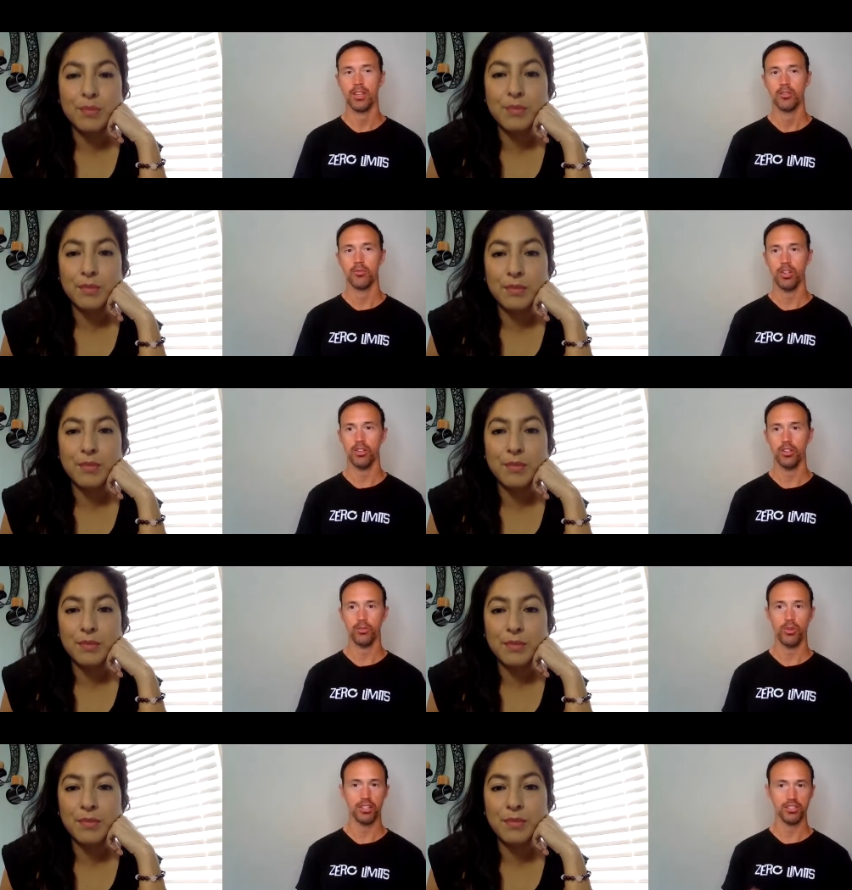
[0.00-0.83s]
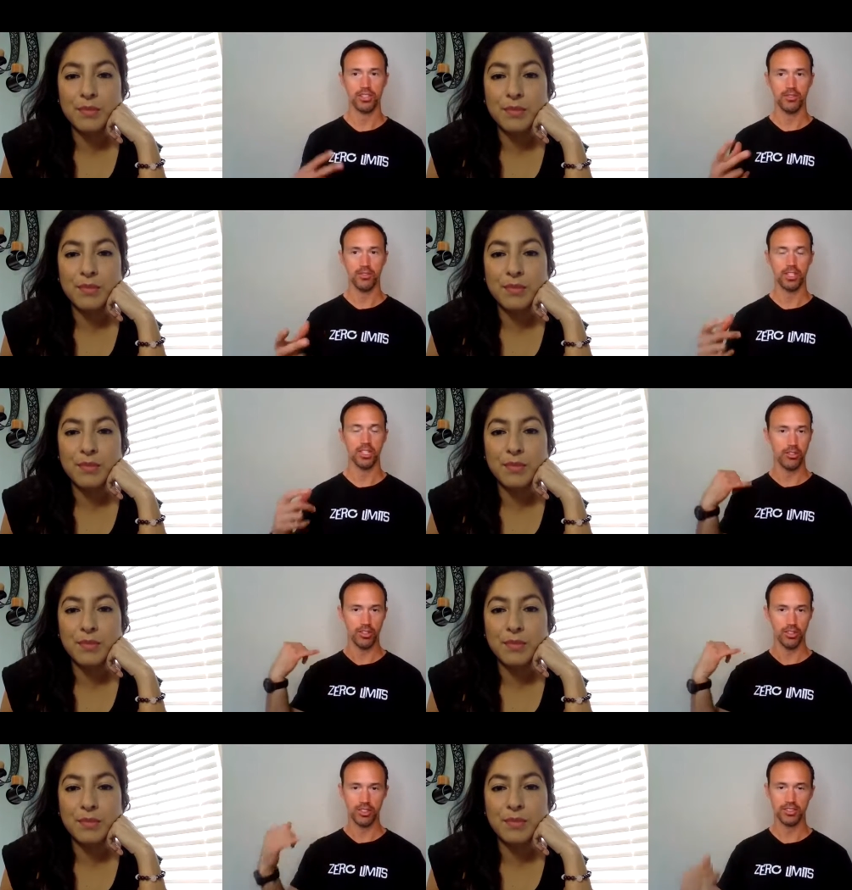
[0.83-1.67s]
Speaker 1: whether they're watching the video or
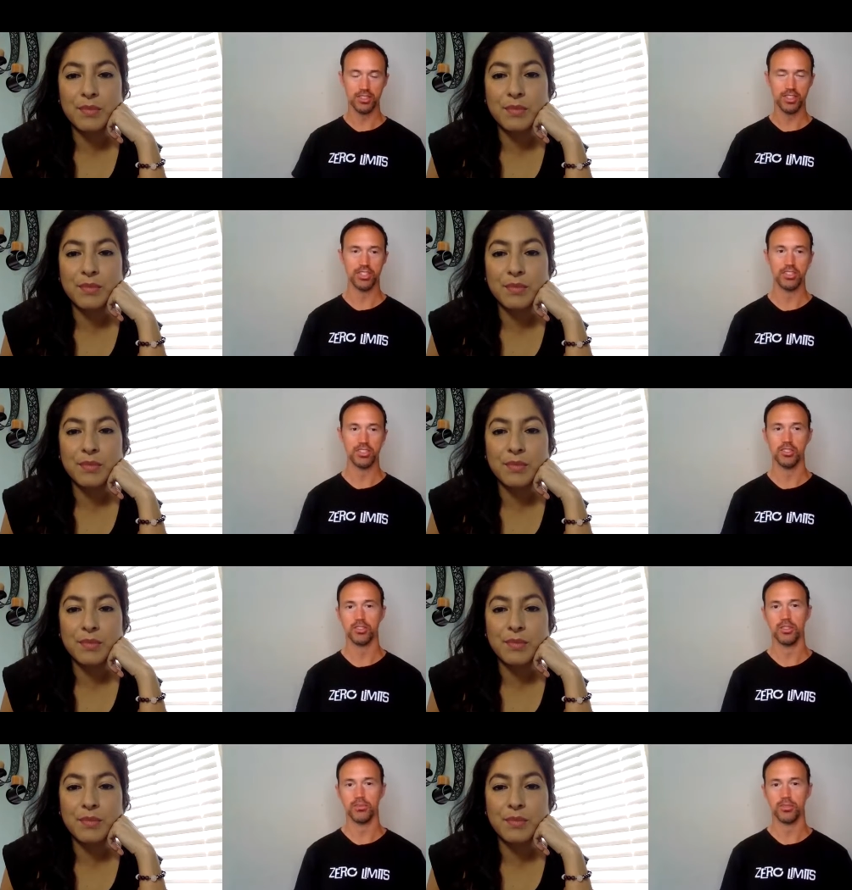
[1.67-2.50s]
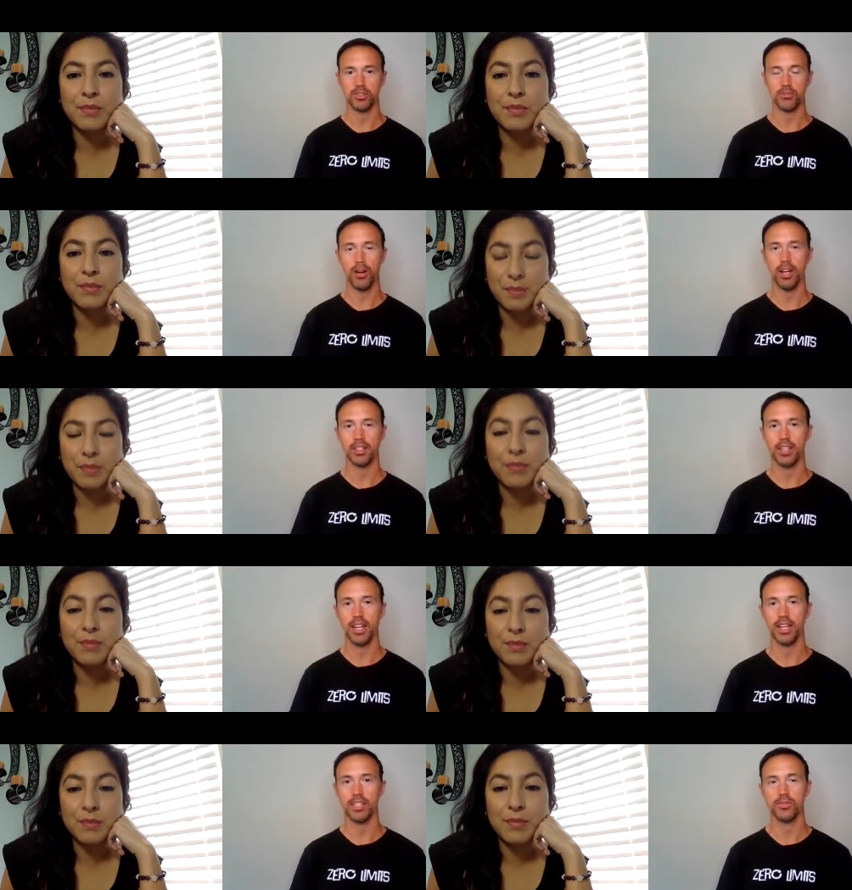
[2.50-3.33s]
they're listening to some sort of
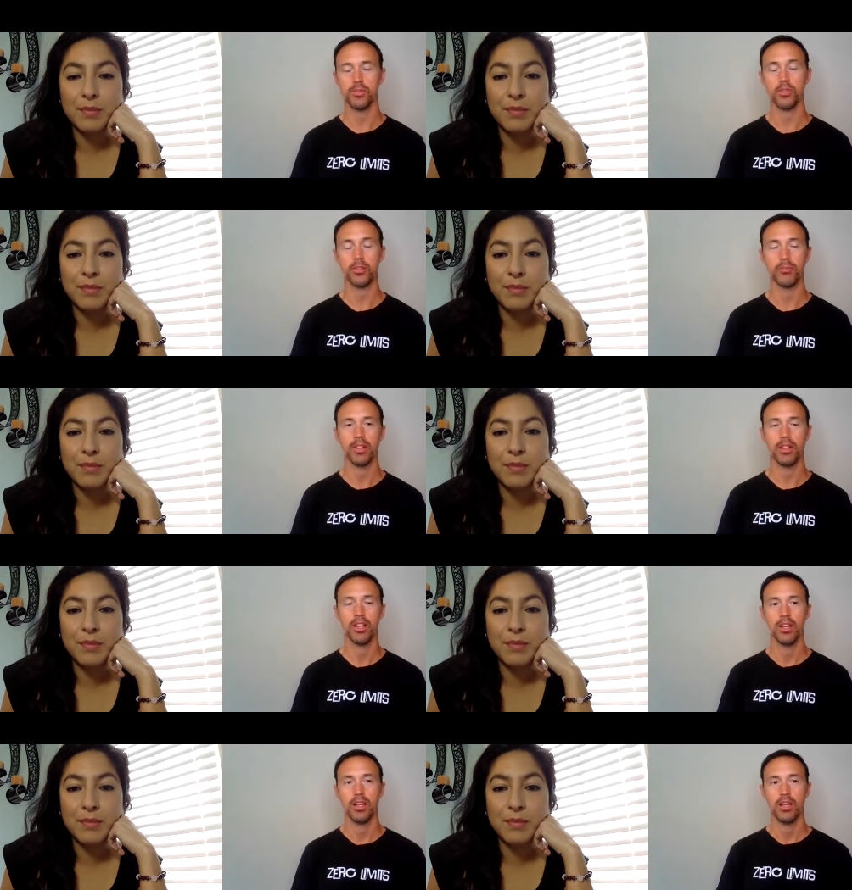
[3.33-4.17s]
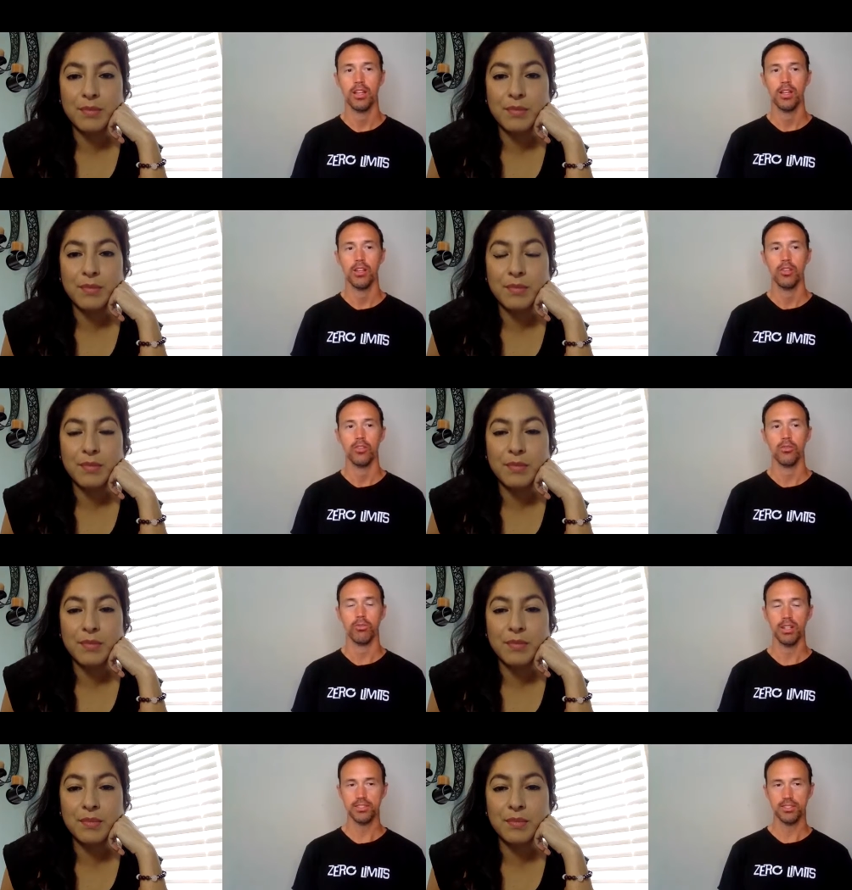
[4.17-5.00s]
podcast form.
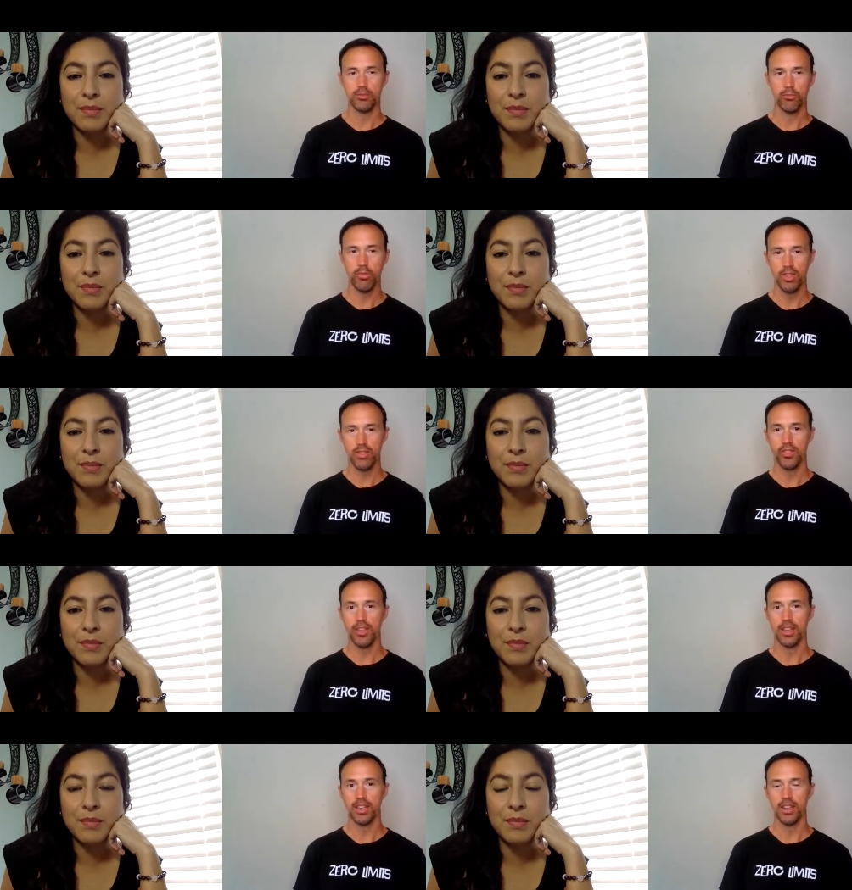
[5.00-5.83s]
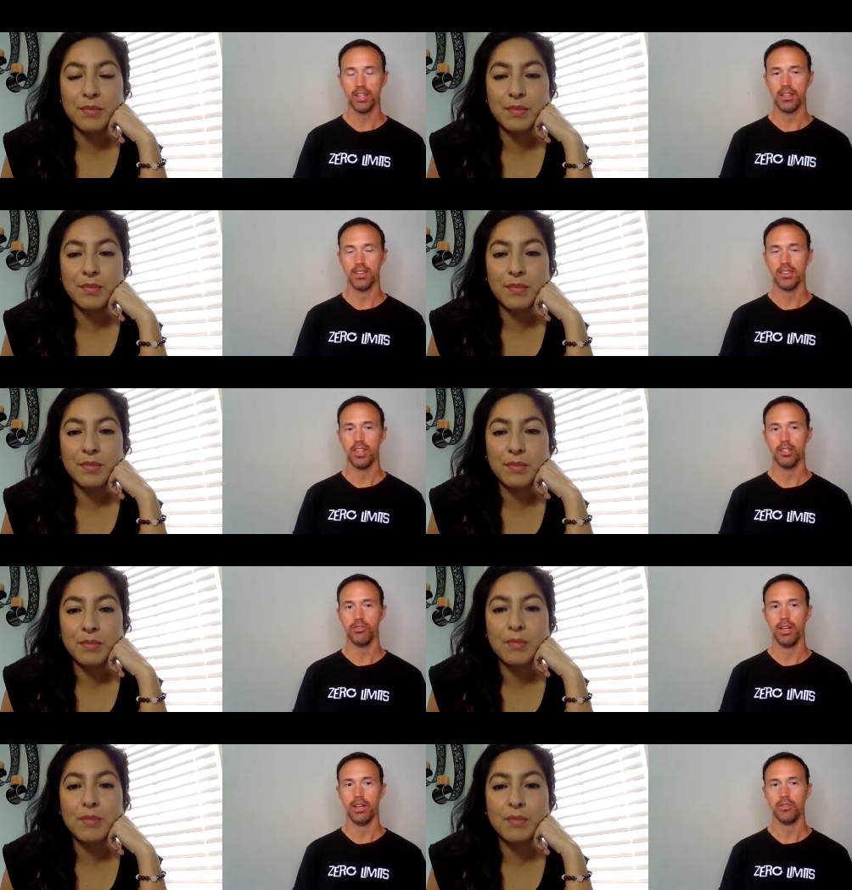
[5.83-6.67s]
What is the one thing that
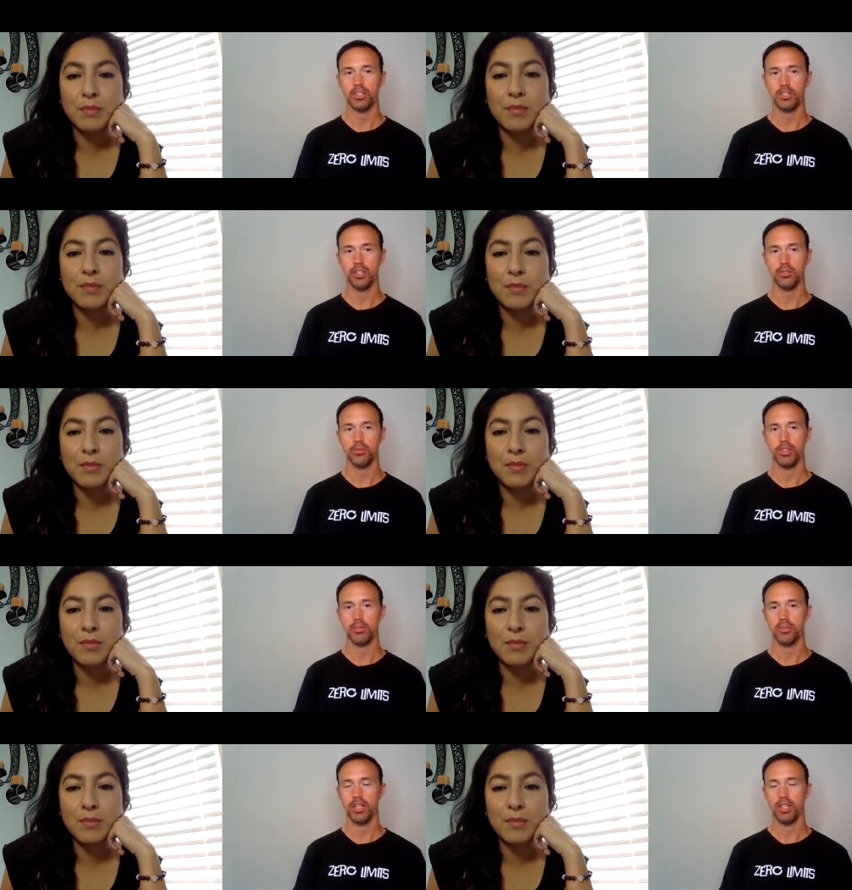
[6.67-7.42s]
you haven't shared with them